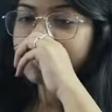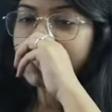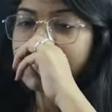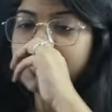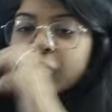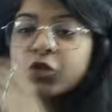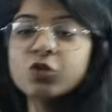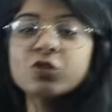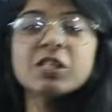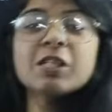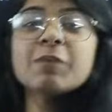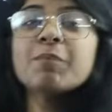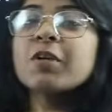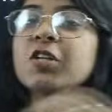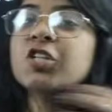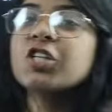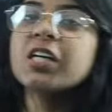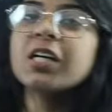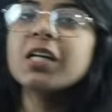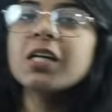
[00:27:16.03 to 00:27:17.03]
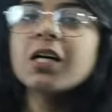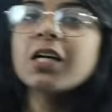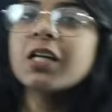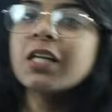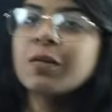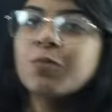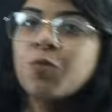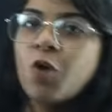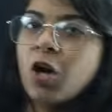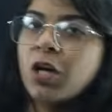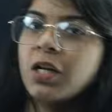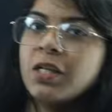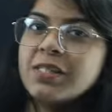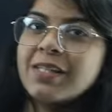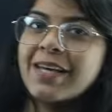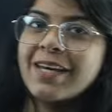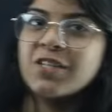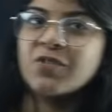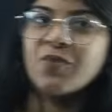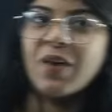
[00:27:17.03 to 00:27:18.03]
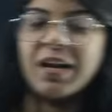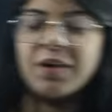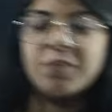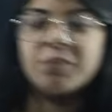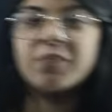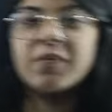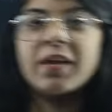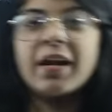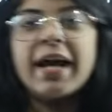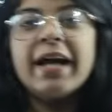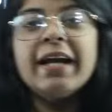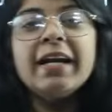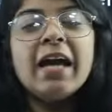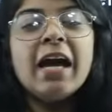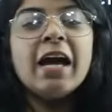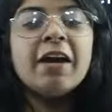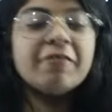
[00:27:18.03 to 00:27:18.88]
you see machine learning models as well, right?